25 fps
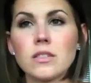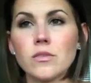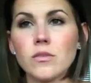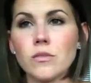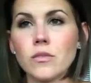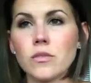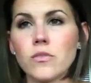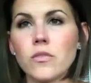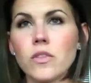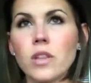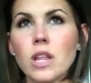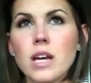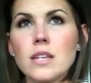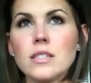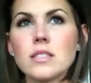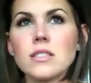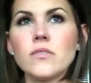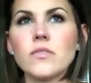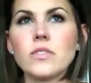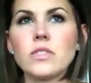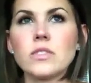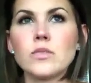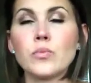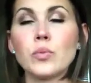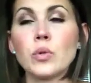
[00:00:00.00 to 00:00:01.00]

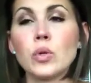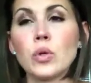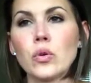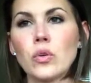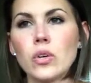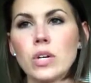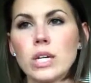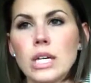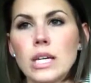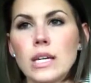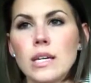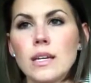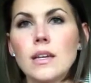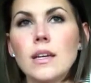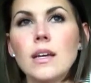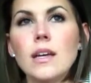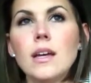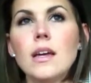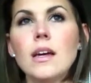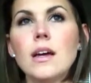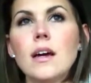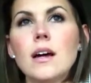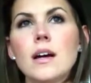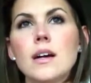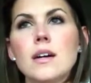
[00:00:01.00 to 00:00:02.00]
Philosophy's Purity.
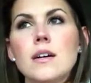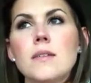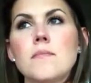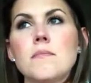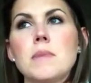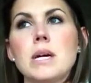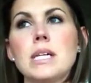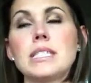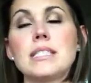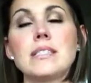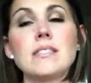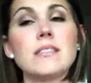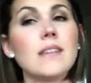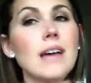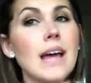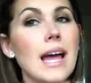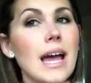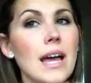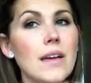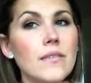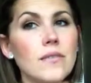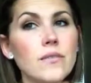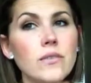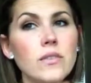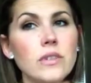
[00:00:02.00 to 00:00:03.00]
I still
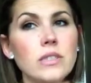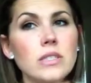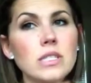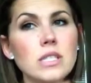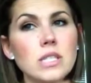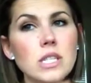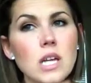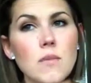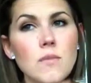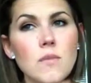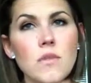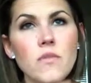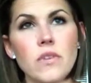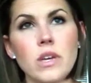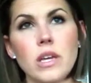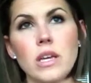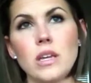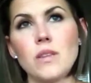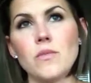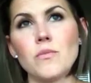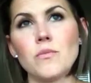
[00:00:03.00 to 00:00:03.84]
have some of it,